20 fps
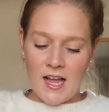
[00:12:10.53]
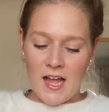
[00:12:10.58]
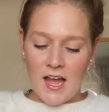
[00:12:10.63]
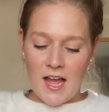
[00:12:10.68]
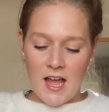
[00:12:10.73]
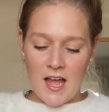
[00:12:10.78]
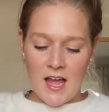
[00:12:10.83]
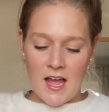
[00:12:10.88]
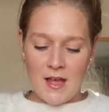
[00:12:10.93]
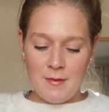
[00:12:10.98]

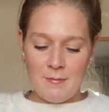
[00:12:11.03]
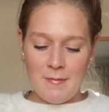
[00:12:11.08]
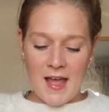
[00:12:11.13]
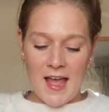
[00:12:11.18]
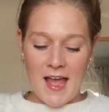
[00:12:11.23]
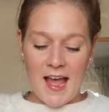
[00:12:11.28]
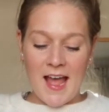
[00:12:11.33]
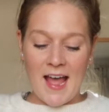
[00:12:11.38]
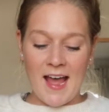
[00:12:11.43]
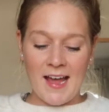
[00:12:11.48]
Um,
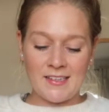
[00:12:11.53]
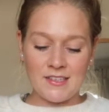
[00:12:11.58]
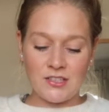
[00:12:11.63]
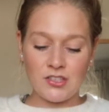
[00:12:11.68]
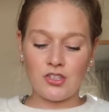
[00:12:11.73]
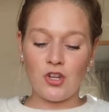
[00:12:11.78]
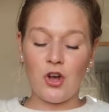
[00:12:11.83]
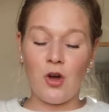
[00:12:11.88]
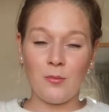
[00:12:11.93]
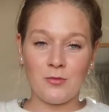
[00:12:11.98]
and
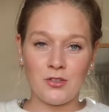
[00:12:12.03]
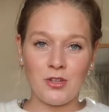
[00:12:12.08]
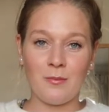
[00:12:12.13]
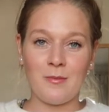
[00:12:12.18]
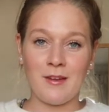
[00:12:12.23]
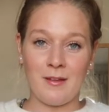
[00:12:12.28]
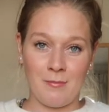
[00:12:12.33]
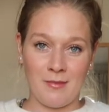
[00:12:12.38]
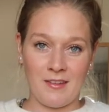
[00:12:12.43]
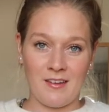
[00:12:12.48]
Topshop
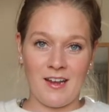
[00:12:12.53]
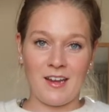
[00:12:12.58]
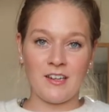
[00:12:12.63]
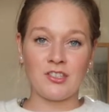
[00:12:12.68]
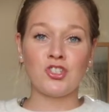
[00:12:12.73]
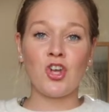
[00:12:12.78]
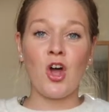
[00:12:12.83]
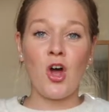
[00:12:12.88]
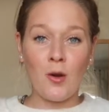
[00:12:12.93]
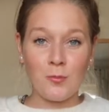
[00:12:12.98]

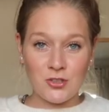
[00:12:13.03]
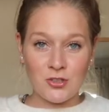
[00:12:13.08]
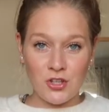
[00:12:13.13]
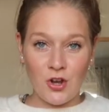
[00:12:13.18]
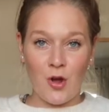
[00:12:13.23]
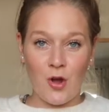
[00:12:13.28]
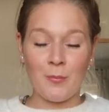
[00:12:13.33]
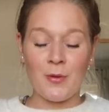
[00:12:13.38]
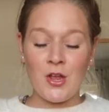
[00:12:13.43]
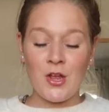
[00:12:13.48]
lipstick.
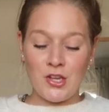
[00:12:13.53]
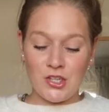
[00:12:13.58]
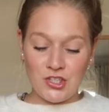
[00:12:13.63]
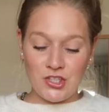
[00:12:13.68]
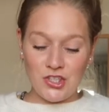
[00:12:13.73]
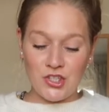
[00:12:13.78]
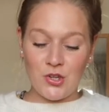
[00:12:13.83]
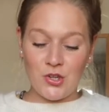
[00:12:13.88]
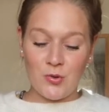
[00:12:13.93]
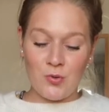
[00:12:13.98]
Topshop
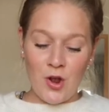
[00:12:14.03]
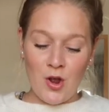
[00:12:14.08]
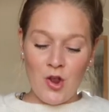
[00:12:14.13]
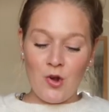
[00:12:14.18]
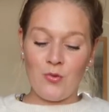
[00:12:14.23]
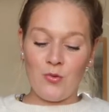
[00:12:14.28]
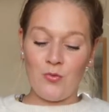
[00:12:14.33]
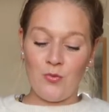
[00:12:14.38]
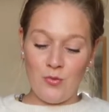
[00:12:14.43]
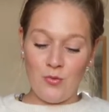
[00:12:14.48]
do
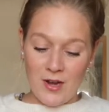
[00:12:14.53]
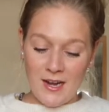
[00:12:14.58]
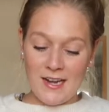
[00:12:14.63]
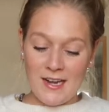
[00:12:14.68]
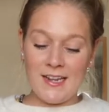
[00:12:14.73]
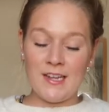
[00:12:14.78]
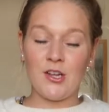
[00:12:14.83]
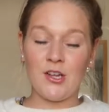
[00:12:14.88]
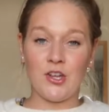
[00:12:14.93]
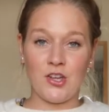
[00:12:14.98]

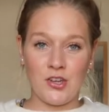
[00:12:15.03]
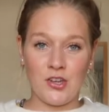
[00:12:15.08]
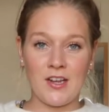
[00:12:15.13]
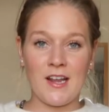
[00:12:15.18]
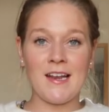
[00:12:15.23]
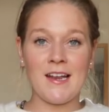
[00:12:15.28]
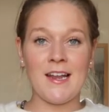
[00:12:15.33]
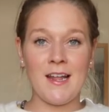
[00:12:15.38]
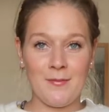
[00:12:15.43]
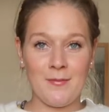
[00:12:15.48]
really good
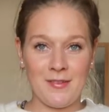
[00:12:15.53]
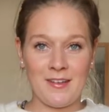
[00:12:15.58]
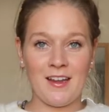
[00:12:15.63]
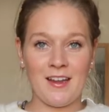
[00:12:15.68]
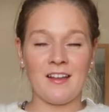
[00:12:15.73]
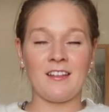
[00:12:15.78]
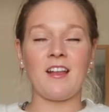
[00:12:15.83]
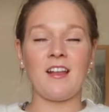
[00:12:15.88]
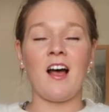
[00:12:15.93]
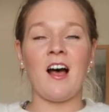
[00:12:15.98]

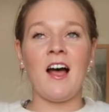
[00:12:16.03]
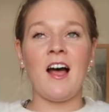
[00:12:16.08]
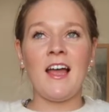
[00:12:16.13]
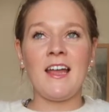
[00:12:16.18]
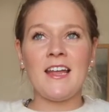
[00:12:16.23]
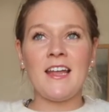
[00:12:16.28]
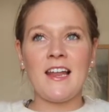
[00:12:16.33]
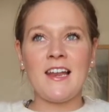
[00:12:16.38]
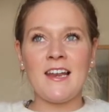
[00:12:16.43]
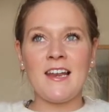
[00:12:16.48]
lipsticks.
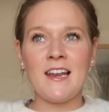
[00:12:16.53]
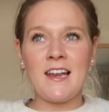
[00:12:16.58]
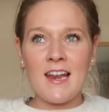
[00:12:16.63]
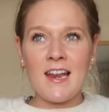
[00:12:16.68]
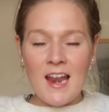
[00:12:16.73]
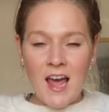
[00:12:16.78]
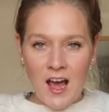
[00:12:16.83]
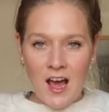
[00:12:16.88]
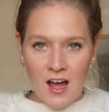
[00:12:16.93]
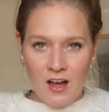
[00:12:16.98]
I
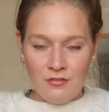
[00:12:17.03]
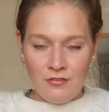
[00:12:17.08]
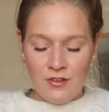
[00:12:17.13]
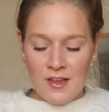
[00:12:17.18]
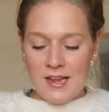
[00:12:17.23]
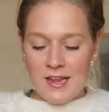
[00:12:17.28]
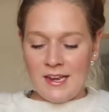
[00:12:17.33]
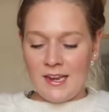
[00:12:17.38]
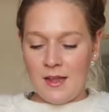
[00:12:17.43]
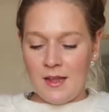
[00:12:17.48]
love
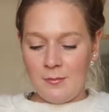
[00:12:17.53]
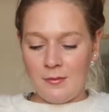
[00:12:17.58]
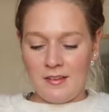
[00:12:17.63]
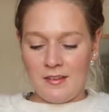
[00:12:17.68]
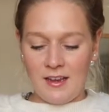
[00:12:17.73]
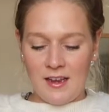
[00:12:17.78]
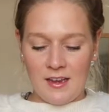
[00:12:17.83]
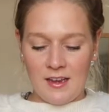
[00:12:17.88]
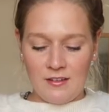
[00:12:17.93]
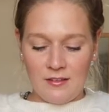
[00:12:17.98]

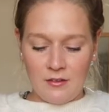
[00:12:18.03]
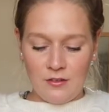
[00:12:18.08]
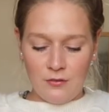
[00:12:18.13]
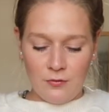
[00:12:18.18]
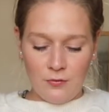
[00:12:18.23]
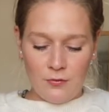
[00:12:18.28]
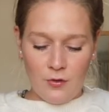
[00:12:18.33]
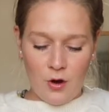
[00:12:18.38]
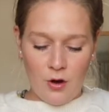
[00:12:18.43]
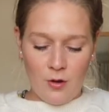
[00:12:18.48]
lipsticks
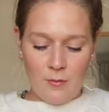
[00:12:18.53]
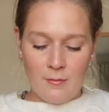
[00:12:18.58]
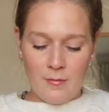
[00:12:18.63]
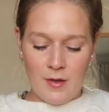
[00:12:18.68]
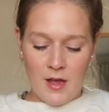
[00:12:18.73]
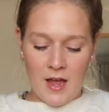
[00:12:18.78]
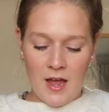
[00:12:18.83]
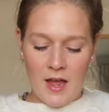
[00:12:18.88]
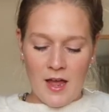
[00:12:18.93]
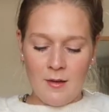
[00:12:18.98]
from
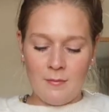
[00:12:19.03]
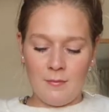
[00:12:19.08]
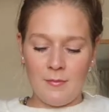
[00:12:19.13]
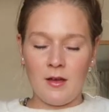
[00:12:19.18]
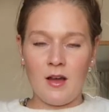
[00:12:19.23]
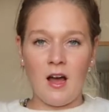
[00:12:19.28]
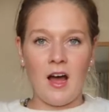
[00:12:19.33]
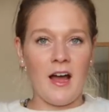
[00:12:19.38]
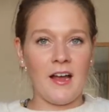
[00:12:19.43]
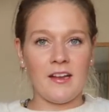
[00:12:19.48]
um,
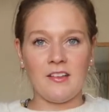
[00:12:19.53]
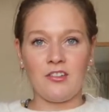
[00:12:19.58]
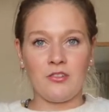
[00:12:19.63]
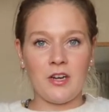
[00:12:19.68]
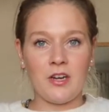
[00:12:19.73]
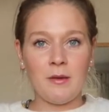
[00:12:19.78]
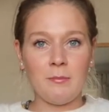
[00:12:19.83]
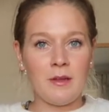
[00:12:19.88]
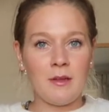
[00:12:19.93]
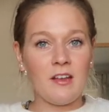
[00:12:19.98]
High
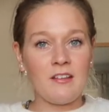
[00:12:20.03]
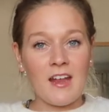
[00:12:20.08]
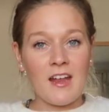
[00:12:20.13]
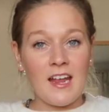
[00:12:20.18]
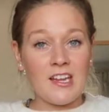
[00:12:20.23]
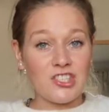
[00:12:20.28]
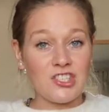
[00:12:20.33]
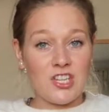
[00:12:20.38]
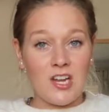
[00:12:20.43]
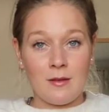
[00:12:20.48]
Street because
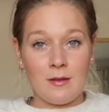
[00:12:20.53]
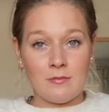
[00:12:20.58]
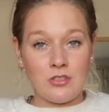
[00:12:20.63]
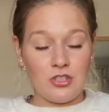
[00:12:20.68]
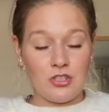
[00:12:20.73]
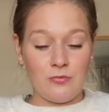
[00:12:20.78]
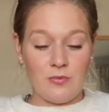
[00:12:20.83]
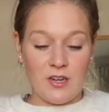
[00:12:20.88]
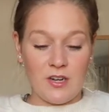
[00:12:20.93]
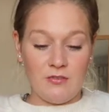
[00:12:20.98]
H and M
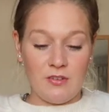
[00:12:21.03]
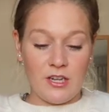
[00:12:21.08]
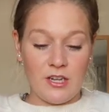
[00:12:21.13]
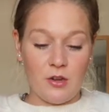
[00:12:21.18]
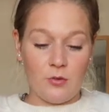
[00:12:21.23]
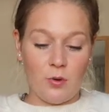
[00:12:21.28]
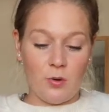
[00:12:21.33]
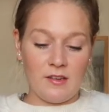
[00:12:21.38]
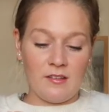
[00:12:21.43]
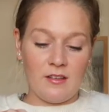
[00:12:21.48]
do really, really
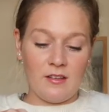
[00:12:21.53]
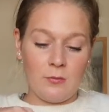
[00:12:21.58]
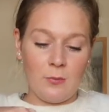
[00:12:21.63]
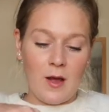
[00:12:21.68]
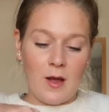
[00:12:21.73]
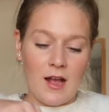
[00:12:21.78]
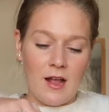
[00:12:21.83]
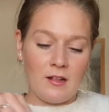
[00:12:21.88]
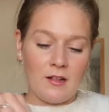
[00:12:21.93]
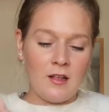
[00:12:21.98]
good ones as
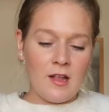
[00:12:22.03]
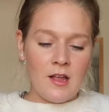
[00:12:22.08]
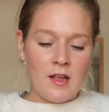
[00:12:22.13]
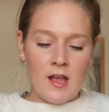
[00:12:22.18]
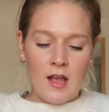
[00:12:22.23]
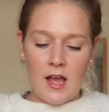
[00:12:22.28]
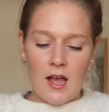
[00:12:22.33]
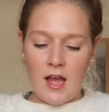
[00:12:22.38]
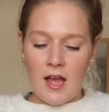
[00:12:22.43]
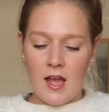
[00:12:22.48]
well.
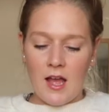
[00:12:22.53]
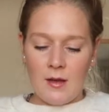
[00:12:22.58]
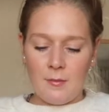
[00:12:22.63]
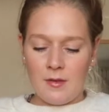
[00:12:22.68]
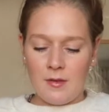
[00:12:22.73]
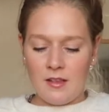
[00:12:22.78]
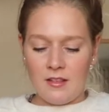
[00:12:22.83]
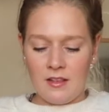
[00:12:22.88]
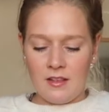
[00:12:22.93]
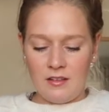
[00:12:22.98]

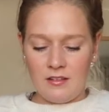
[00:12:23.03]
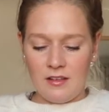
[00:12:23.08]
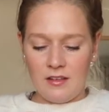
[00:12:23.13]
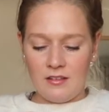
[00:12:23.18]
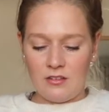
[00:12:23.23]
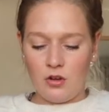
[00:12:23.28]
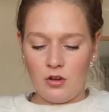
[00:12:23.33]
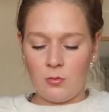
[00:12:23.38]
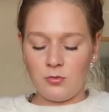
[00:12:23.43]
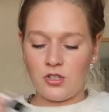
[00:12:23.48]
Um, this
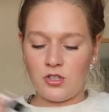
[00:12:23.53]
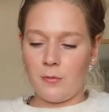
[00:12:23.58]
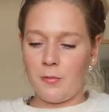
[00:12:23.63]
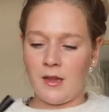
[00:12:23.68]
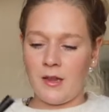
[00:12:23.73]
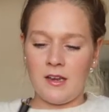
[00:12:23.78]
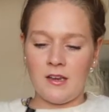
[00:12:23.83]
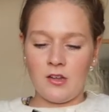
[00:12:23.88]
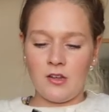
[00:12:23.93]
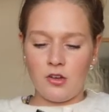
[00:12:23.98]
is Topshop
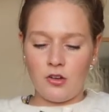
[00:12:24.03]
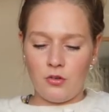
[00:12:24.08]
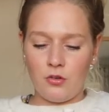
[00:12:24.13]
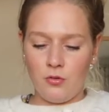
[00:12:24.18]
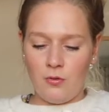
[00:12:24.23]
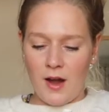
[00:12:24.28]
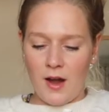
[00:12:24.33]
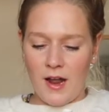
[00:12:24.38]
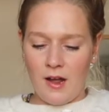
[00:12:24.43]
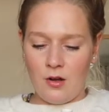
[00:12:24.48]
in
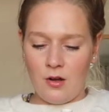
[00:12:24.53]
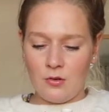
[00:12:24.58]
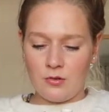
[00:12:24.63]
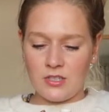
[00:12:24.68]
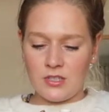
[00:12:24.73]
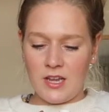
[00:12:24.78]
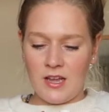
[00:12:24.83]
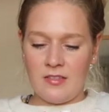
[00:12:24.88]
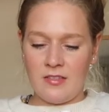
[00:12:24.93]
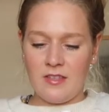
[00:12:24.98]

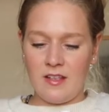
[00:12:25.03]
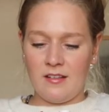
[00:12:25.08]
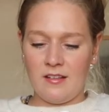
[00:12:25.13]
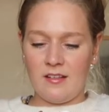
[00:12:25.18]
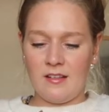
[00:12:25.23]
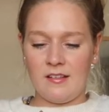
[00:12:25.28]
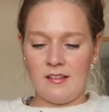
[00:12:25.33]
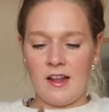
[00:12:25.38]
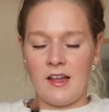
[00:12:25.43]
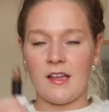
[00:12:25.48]
Crowd, and this
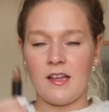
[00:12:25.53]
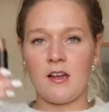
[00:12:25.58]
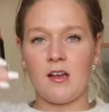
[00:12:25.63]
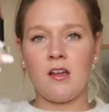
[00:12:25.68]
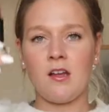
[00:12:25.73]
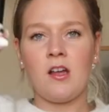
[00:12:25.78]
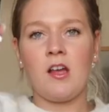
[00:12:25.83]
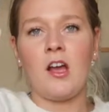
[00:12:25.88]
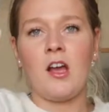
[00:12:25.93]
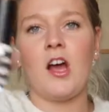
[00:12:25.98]
is like
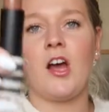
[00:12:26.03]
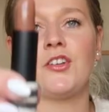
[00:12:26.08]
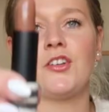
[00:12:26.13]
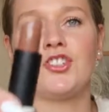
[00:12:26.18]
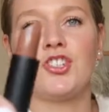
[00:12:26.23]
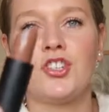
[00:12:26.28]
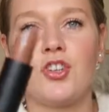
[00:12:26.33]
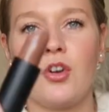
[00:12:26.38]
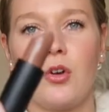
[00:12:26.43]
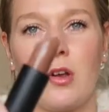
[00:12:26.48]
a
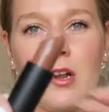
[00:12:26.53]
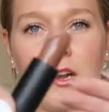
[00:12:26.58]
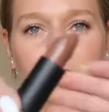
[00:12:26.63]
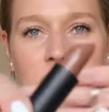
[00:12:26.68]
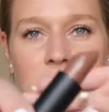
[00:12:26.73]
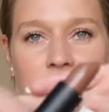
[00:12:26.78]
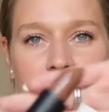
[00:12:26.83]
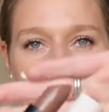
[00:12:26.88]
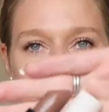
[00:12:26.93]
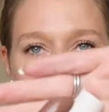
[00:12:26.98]

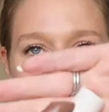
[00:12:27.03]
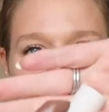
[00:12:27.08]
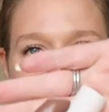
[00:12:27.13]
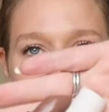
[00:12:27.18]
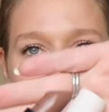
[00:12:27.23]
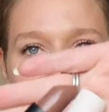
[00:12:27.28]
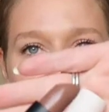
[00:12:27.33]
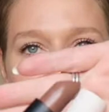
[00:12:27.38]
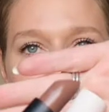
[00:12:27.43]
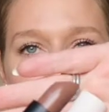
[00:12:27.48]
chocolatey
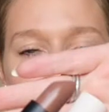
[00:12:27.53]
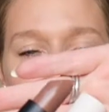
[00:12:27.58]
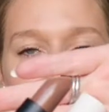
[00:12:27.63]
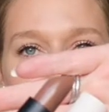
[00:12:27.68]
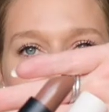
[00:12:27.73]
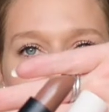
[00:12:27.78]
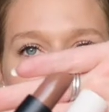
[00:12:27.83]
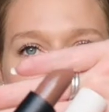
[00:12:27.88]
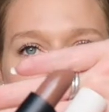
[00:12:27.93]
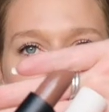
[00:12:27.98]

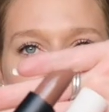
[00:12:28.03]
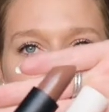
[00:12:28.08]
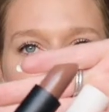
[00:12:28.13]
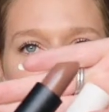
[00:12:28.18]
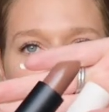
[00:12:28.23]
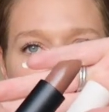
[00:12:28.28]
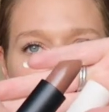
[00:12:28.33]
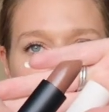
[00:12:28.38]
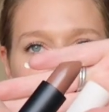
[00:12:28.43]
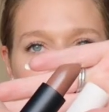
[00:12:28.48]
nude
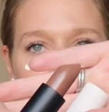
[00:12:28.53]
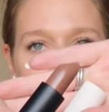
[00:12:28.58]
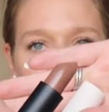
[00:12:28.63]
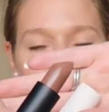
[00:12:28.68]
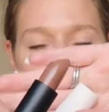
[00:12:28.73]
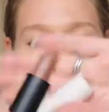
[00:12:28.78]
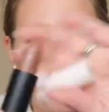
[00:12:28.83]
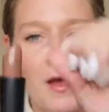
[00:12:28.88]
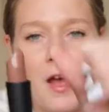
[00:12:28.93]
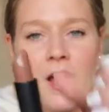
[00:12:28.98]
as well,
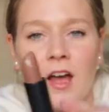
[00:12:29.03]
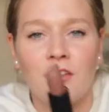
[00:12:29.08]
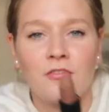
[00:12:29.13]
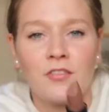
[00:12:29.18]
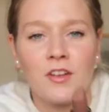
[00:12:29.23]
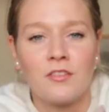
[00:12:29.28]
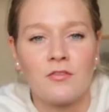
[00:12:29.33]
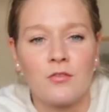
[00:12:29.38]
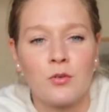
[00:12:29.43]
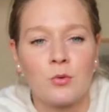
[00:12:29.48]
so
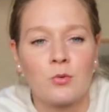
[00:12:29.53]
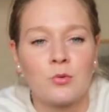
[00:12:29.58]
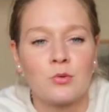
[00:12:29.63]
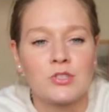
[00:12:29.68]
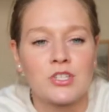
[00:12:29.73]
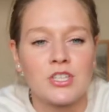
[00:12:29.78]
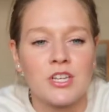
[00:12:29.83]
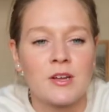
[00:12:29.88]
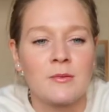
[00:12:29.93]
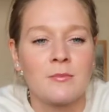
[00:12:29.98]
perfect for
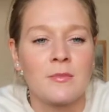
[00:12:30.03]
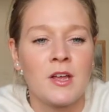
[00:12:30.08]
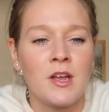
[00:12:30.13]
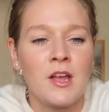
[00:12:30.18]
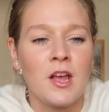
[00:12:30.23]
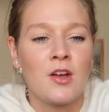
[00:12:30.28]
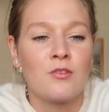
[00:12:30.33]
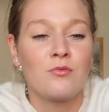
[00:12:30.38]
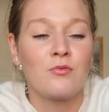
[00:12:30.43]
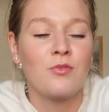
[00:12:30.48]
autumn.
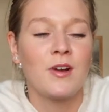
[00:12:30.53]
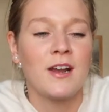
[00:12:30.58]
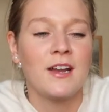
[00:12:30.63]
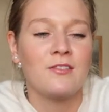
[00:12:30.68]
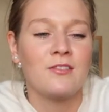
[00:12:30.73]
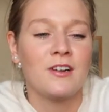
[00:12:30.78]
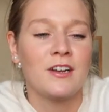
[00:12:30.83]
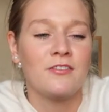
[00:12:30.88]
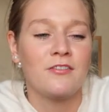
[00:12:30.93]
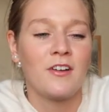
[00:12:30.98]
Really,
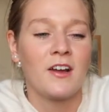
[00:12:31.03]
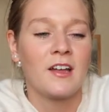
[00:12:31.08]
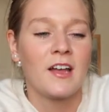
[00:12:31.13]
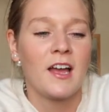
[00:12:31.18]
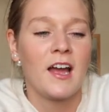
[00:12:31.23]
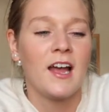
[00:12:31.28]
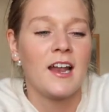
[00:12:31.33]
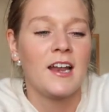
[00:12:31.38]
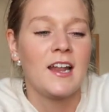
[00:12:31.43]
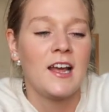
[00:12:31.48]
really fun
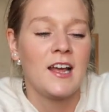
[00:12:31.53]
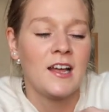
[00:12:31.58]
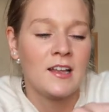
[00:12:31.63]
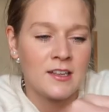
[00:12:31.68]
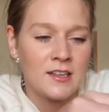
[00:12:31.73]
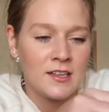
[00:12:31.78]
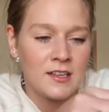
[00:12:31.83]
colour.